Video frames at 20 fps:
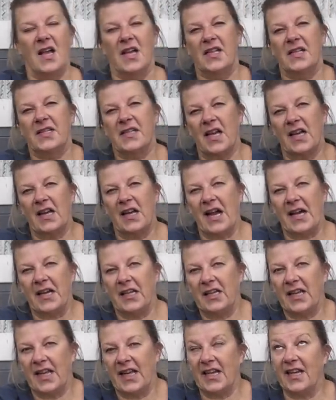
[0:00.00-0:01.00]
It's getting kind
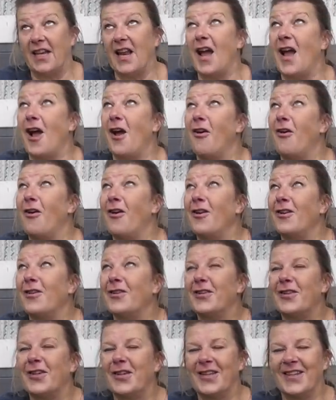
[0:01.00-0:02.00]
of late now.
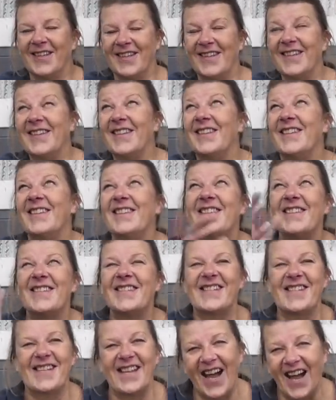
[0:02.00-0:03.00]
The
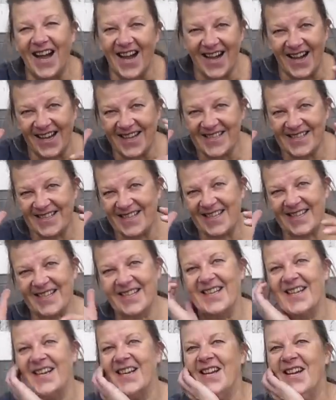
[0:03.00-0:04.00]
sky is
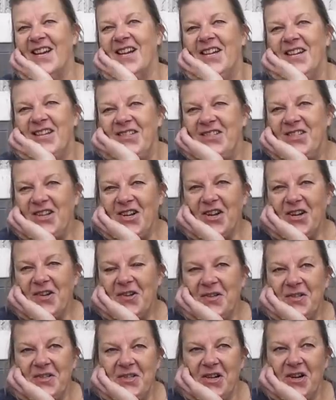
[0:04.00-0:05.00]
getting
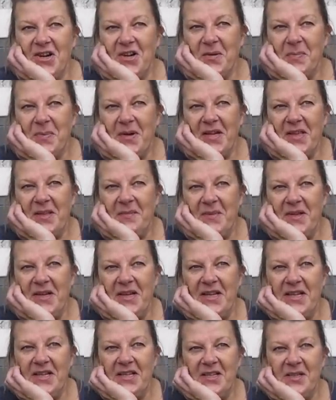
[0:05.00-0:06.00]
darker and darker by the
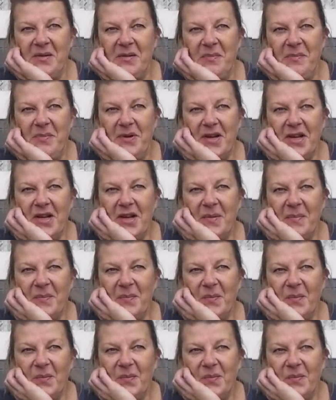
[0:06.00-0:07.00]
minute. But
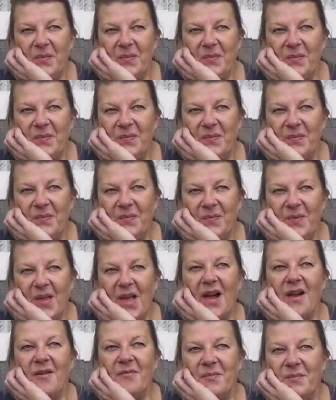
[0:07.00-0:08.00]

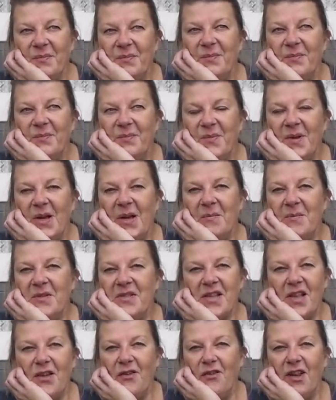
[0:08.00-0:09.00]
yeah, I'm
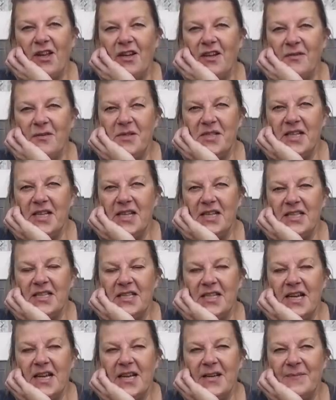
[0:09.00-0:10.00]
so glad I was here
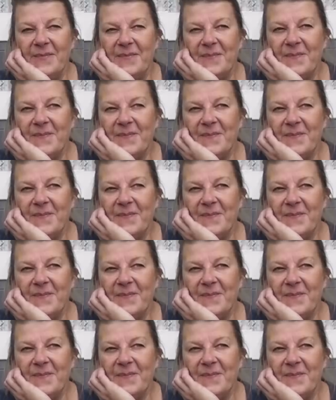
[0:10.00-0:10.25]
today.